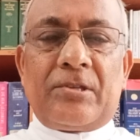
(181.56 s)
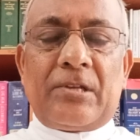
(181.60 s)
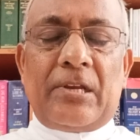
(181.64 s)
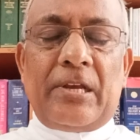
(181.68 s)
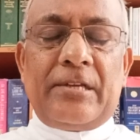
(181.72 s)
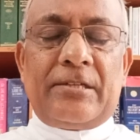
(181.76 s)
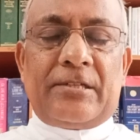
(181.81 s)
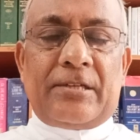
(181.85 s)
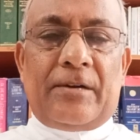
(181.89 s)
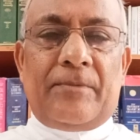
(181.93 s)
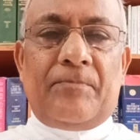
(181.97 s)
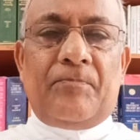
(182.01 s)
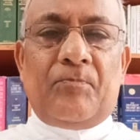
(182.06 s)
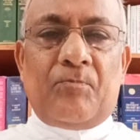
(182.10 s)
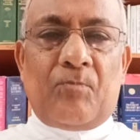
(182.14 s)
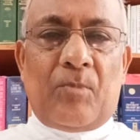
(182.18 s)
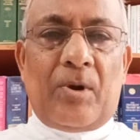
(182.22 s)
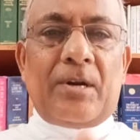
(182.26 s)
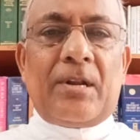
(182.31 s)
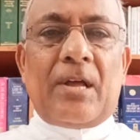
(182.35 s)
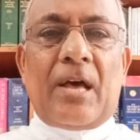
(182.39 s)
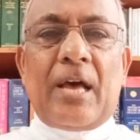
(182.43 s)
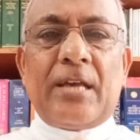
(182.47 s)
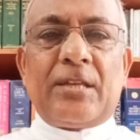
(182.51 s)
later.
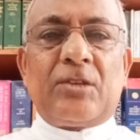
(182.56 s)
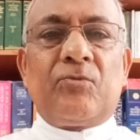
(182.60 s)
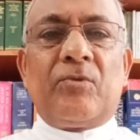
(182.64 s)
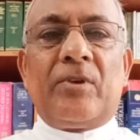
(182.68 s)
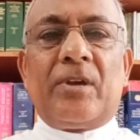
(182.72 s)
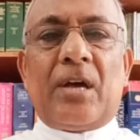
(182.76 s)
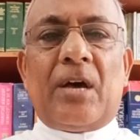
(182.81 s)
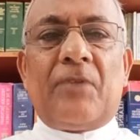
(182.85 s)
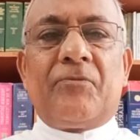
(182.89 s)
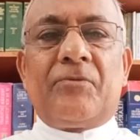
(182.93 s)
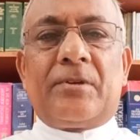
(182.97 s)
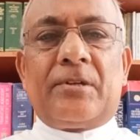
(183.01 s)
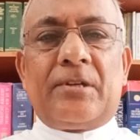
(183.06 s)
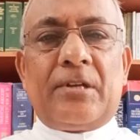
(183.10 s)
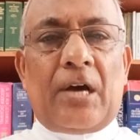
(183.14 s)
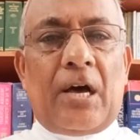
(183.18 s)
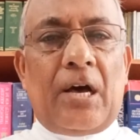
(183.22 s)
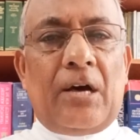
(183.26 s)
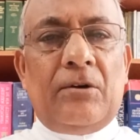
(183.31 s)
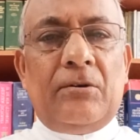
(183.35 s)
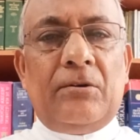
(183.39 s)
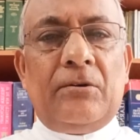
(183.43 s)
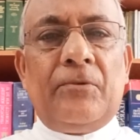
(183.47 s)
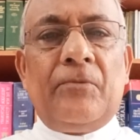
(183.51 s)
But as we have
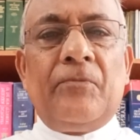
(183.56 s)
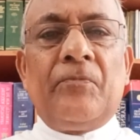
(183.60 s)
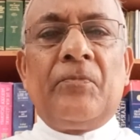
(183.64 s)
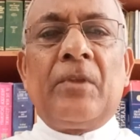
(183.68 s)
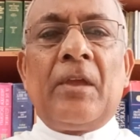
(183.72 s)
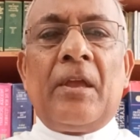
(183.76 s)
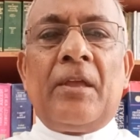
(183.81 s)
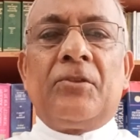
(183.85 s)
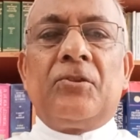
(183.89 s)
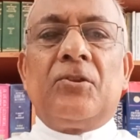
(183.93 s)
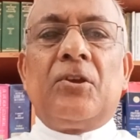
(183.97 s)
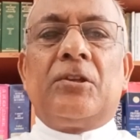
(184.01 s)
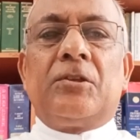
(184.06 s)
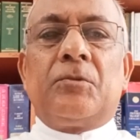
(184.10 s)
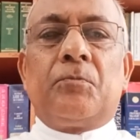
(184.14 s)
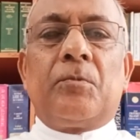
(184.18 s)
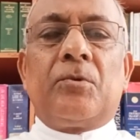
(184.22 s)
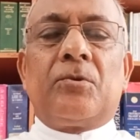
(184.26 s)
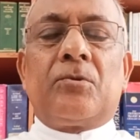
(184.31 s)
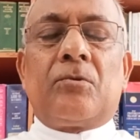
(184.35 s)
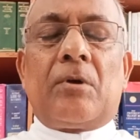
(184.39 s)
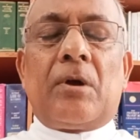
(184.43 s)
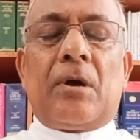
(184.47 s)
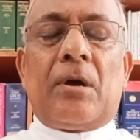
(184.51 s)
now, this
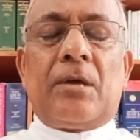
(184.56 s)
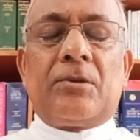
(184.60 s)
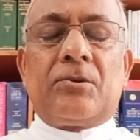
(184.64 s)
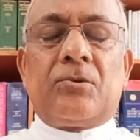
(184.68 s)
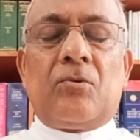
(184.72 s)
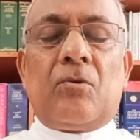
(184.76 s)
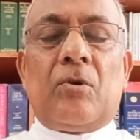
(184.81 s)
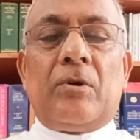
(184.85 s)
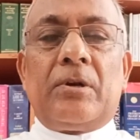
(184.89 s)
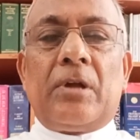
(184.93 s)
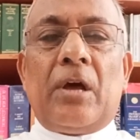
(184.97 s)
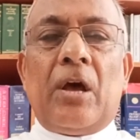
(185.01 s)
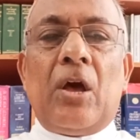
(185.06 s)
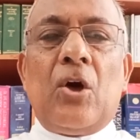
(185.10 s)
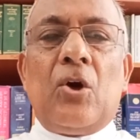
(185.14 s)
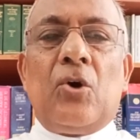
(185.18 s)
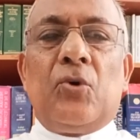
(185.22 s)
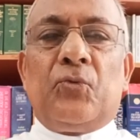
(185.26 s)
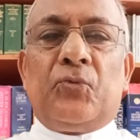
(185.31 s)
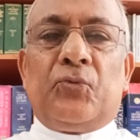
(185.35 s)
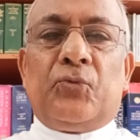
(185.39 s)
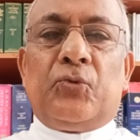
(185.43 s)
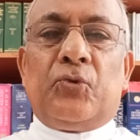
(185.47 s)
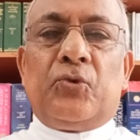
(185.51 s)
book has got
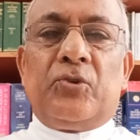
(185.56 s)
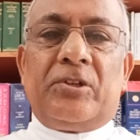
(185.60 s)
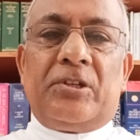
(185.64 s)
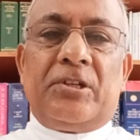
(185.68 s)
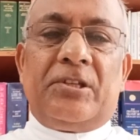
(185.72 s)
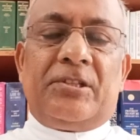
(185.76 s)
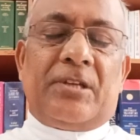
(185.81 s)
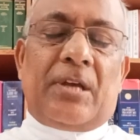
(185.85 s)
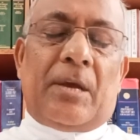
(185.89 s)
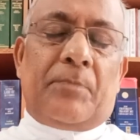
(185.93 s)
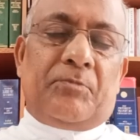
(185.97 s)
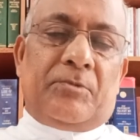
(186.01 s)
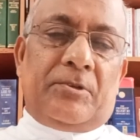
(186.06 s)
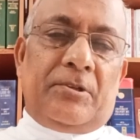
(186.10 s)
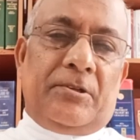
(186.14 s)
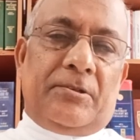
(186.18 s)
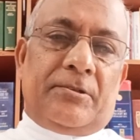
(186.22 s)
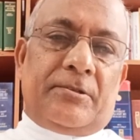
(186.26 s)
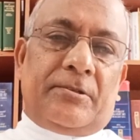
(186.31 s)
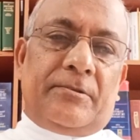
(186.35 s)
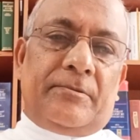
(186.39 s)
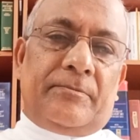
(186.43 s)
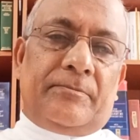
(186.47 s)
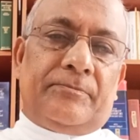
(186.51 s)
40
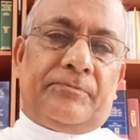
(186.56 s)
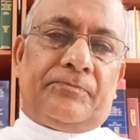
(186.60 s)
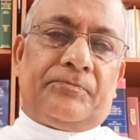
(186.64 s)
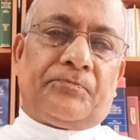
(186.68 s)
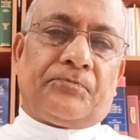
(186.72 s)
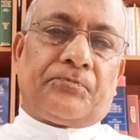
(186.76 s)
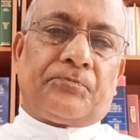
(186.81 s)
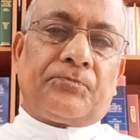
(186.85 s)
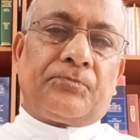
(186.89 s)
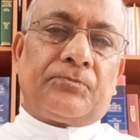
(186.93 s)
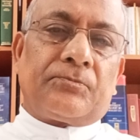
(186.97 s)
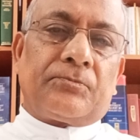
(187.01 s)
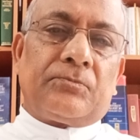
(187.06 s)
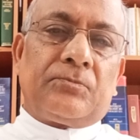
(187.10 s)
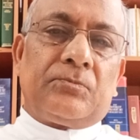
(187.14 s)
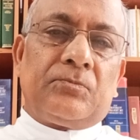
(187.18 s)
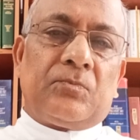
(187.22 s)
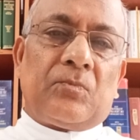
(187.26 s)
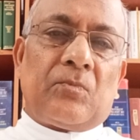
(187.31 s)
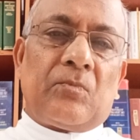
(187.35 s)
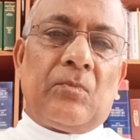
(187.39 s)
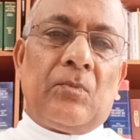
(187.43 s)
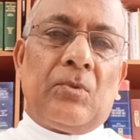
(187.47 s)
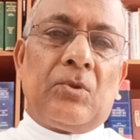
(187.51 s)
chapters.
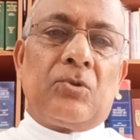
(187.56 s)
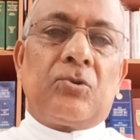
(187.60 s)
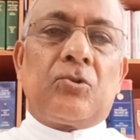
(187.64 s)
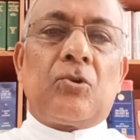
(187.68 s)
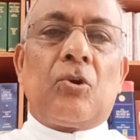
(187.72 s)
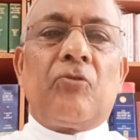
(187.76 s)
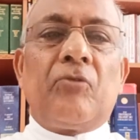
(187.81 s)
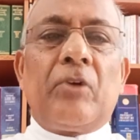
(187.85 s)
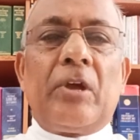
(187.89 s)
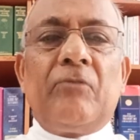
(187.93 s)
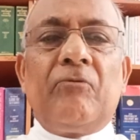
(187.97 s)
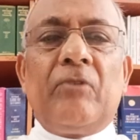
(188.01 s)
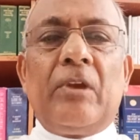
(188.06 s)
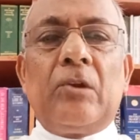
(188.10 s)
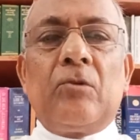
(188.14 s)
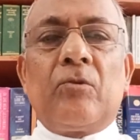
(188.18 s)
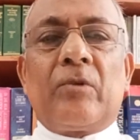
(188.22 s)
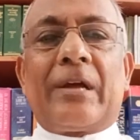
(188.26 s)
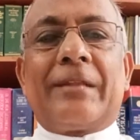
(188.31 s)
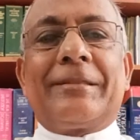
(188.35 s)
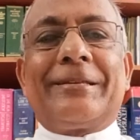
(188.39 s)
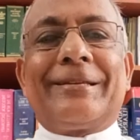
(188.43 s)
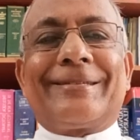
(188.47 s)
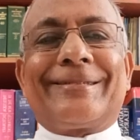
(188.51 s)
So when we
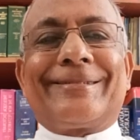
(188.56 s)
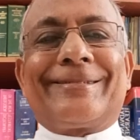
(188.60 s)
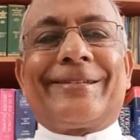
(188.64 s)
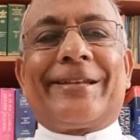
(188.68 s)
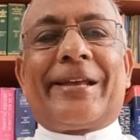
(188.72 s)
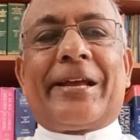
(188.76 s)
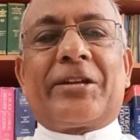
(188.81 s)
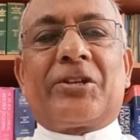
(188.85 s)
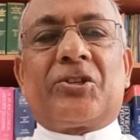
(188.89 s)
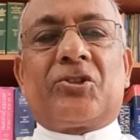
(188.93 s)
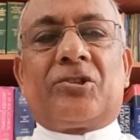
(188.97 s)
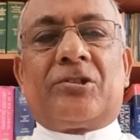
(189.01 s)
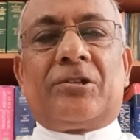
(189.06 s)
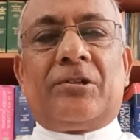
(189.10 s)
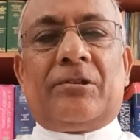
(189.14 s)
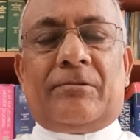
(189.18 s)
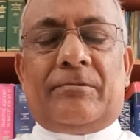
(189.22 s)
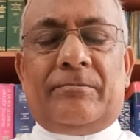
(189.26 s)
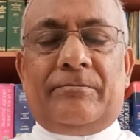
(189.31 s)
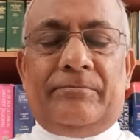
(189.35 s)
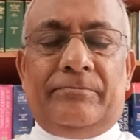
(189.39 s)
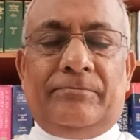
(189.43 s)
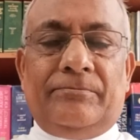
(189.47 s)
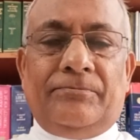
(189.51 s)
look at the structure
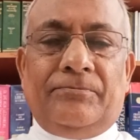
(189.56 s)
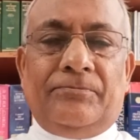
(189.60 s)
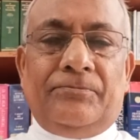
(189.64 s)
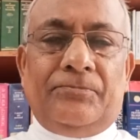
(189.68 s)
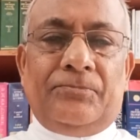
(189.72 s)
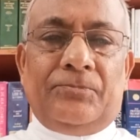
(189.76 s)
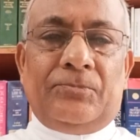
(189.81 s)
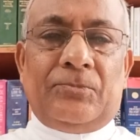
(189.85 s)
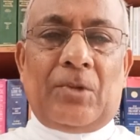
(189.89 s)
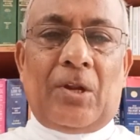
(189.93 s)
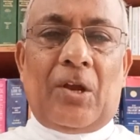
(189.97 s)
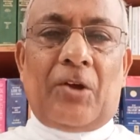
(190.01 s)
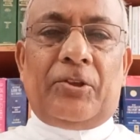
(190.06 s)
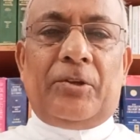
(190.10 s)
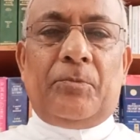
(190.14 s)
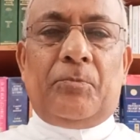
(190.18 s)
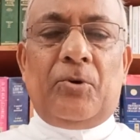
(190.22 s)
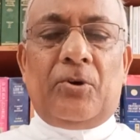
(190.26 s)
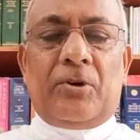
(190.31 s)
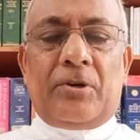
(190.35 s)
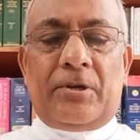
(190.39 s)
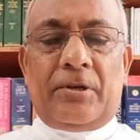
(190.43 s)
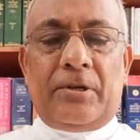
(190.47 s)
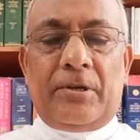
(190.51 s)
of the
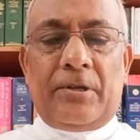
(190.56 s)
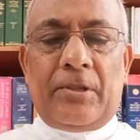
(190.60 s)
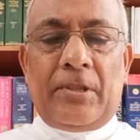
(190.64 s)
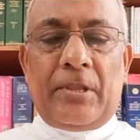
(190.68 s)
book,